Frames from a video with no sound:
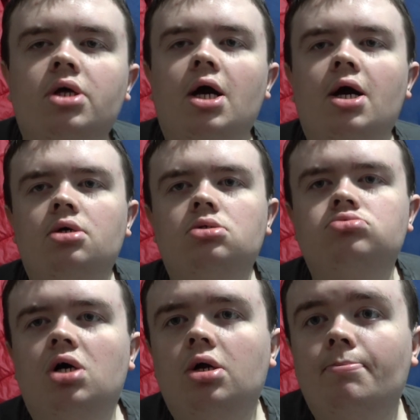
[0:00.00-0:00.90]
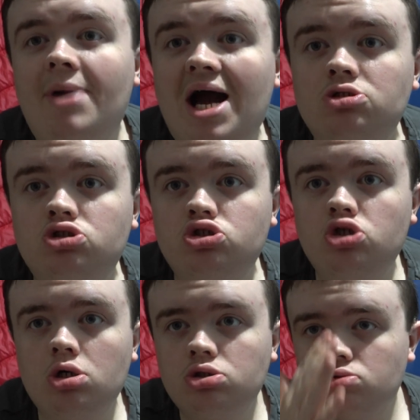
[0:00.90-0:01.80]
guys, welcome back to
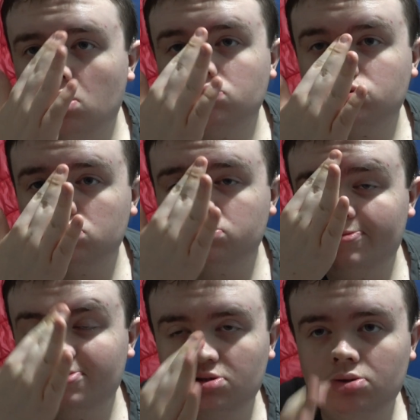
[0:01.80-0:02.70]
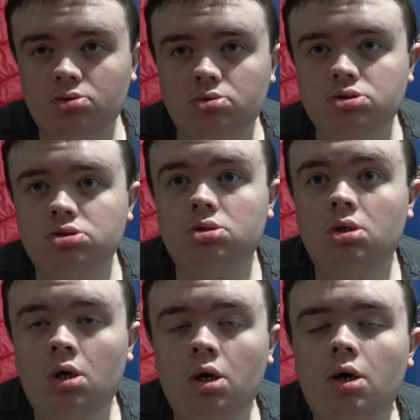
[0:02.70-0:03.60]
Josh Woakes Does Reviews.
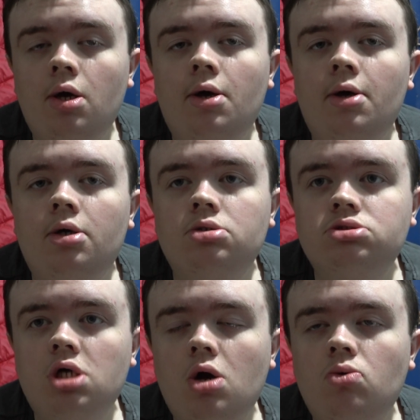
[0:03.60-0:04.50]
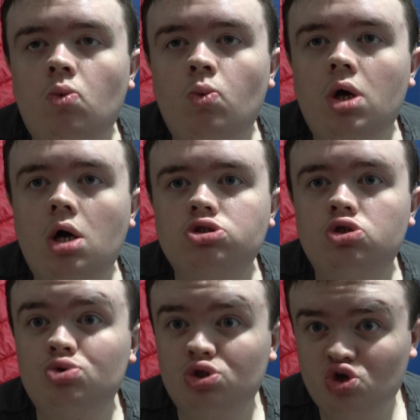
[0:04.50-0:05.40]
So, we are
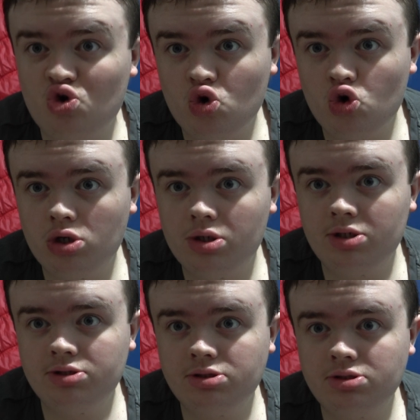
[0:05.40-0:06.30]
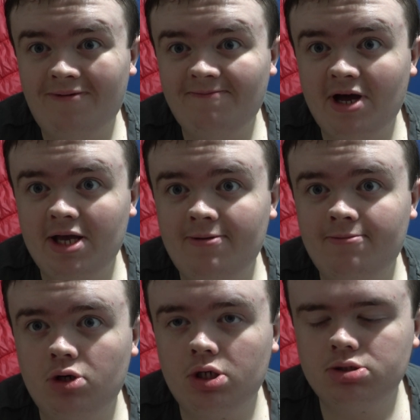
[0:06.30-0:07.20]
doing an August
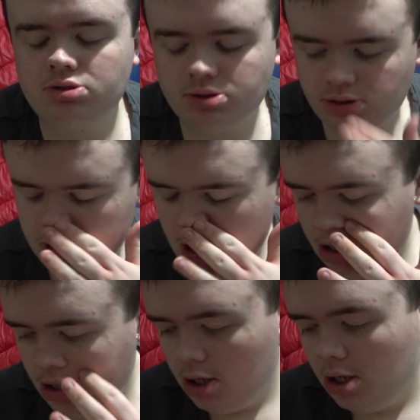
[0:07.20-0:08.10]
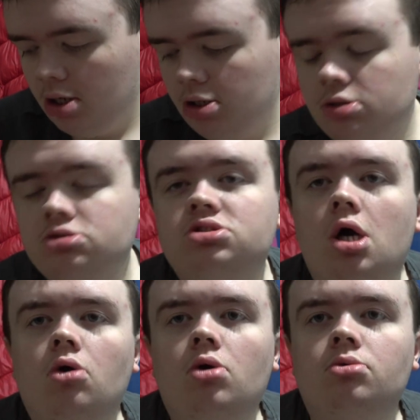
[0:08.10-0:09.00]
favourites.
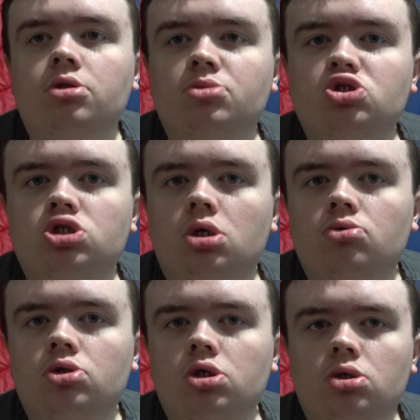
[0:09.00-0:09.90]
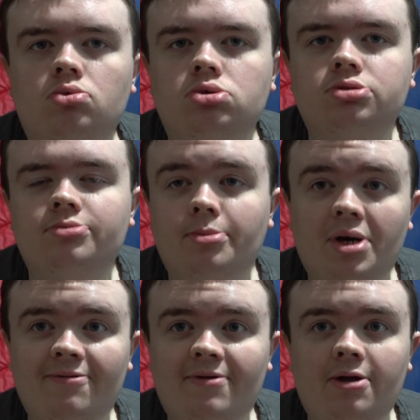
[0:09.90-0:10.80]
So, I'm going to be showing you some of
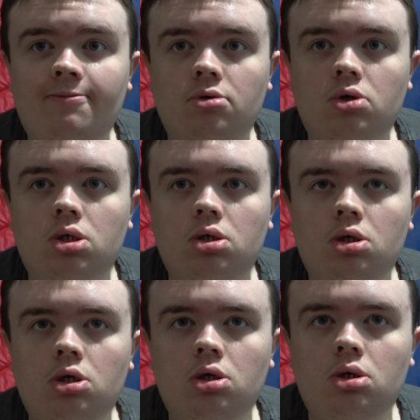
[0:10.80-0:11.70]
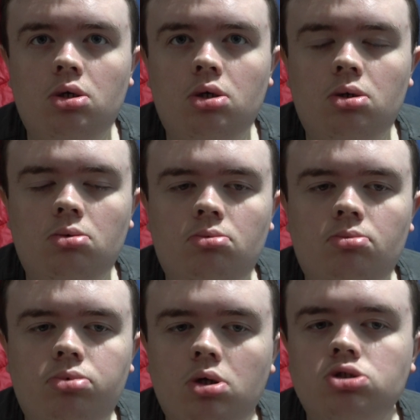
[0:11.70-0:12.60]
my favourite
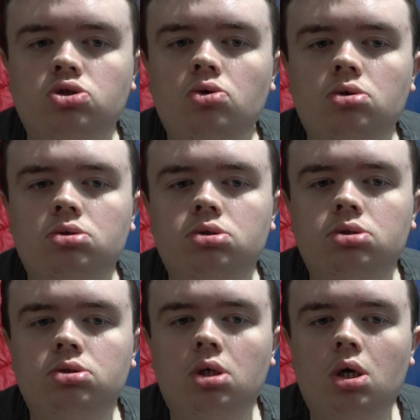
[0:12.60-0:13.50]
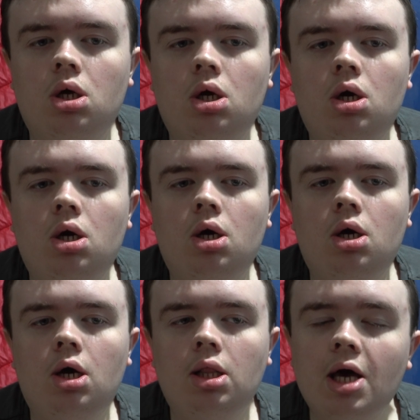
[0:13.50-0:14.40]
products that
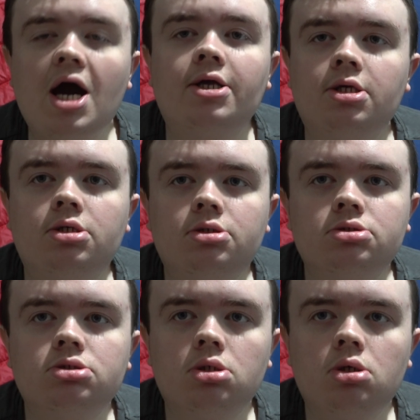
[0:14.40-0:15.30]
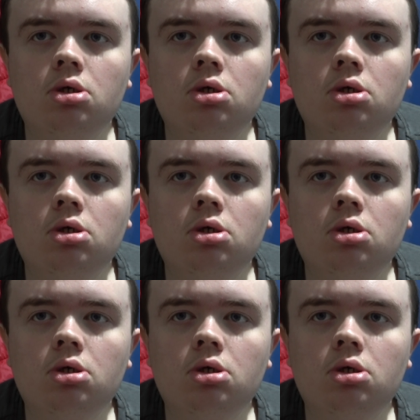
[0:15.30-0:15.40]
I liked.